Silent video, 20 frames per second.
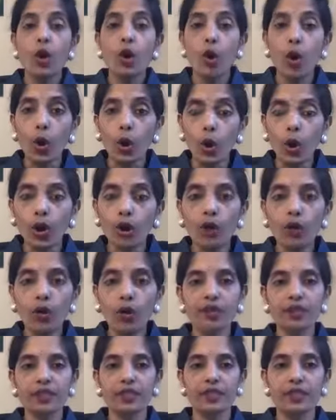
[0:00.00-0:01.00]
all
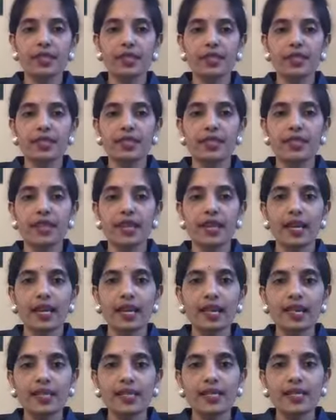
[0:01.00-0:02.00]
of this
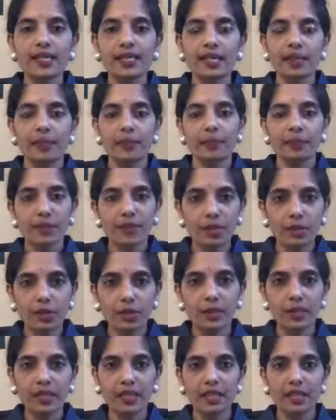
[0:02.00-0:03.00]
is
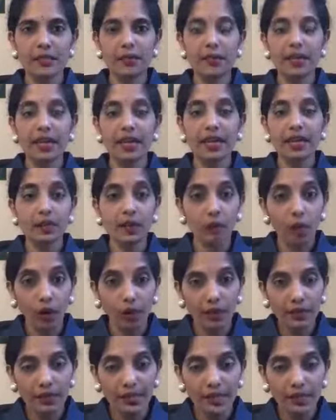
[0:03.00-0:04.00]
determined by the
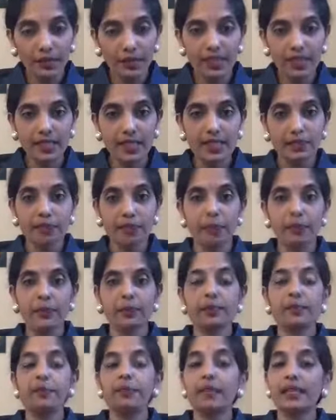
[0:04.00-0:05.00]
quality of sleep,
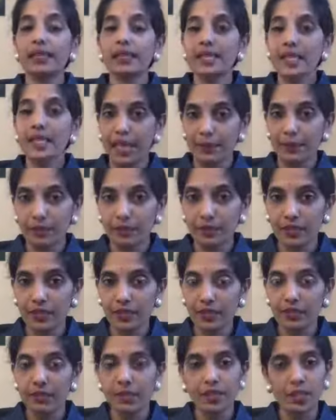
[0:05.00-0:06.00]
by the type of
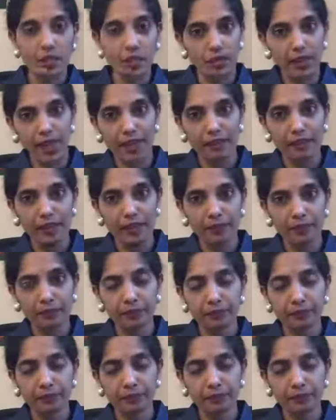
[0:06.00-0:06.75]
sleep that you're having.